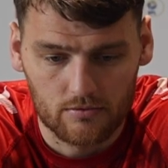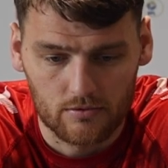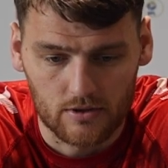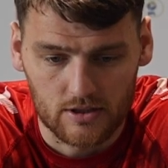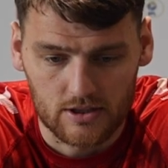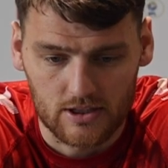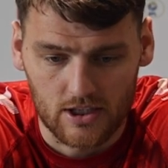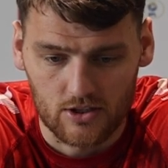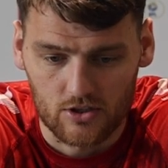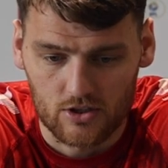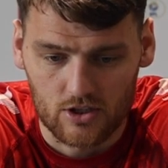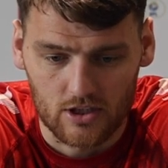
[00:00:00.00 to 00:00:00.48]

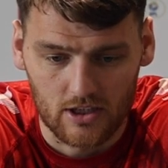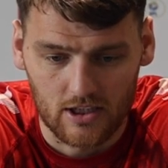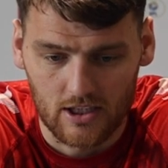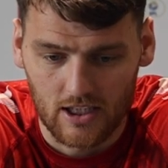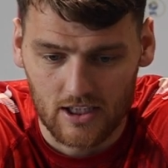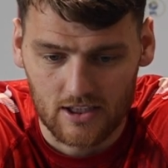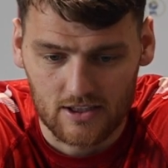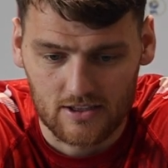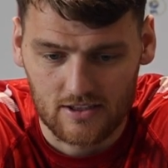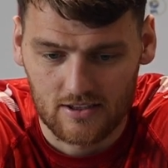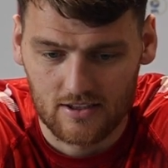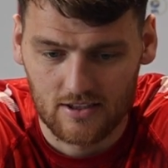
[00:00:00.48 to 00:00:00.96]
Essentially,
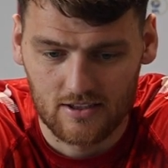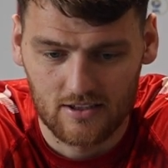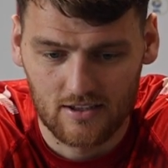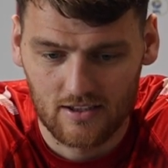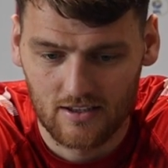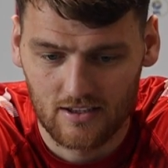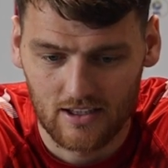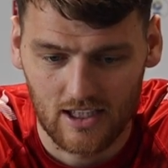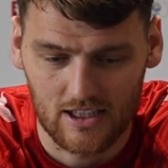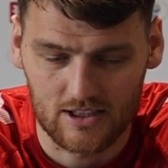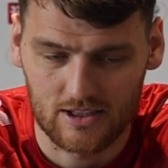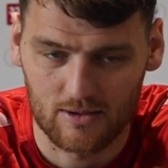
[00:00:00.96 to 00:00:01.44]
that's
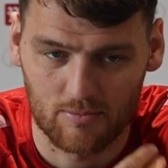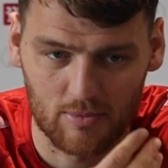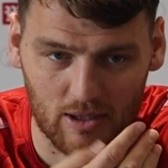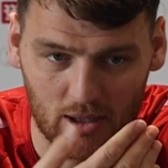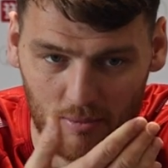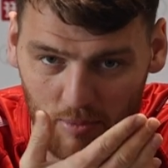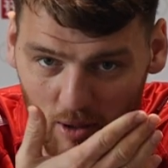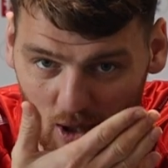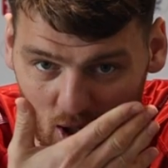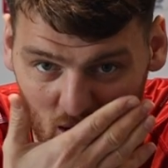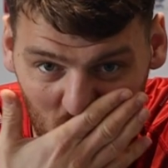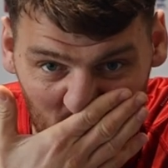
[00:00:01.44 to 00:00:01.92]
that's a
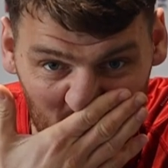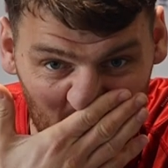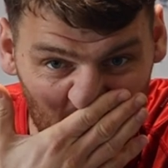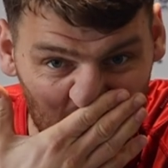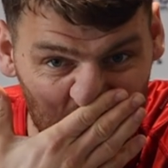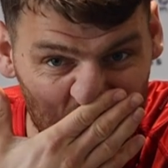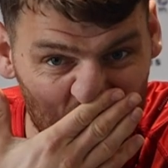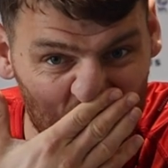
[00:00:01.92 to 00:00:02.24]
big part of it.